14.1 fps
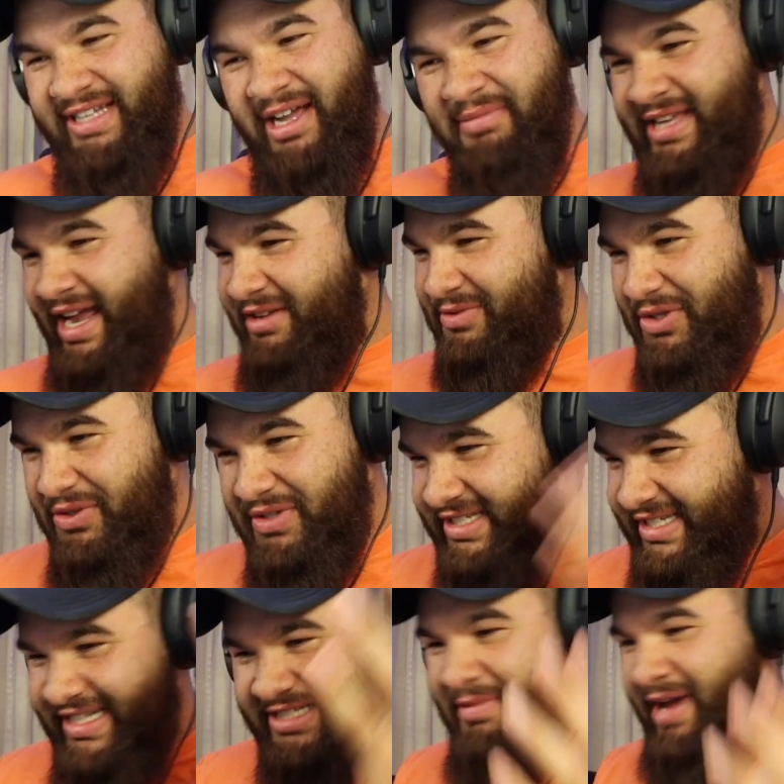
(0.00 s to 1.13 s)
sometimes when you
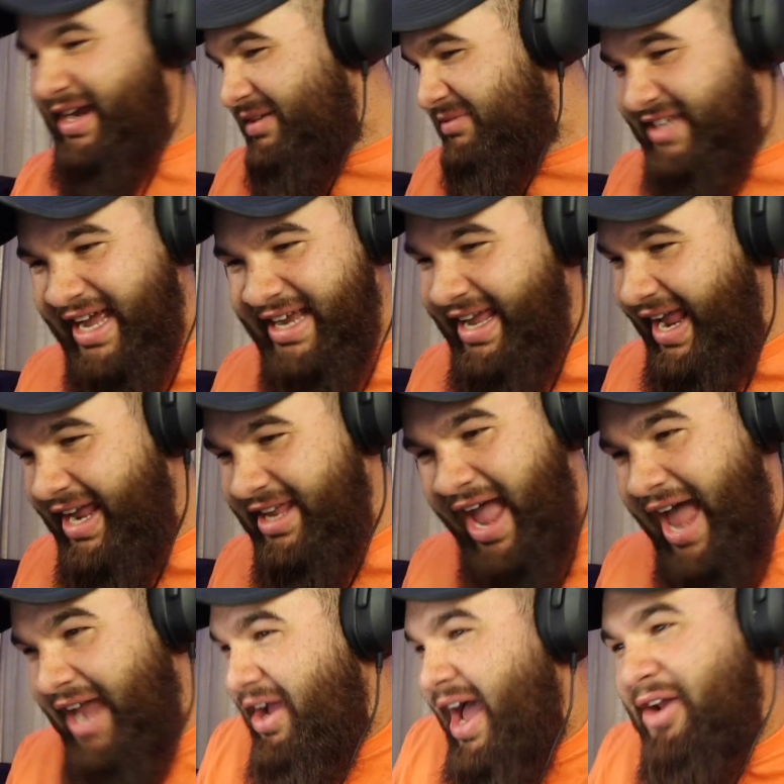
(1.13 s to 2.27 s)
just get smacked upside the head,
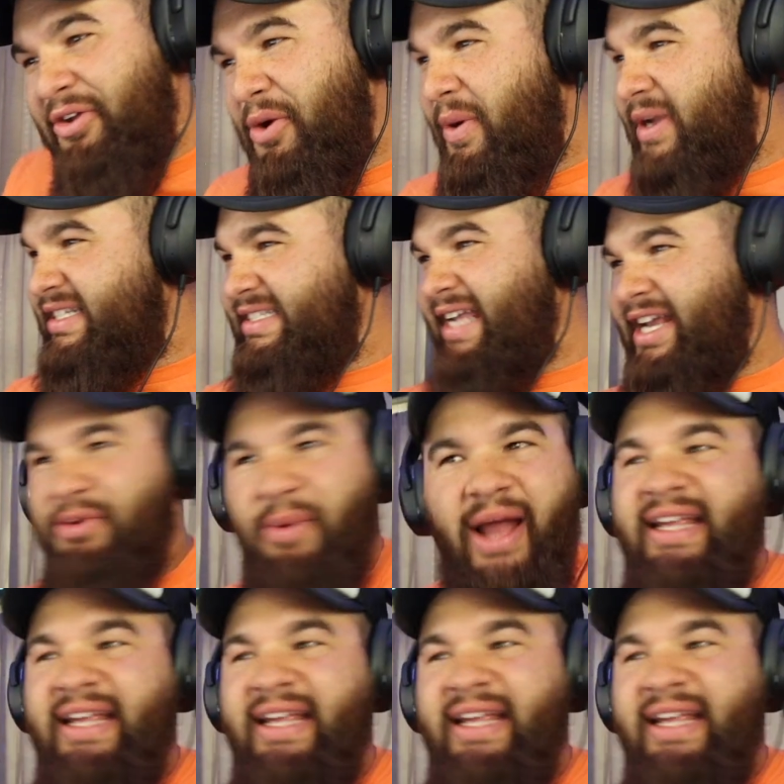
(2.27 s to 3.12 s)
I don't know what to say. Do I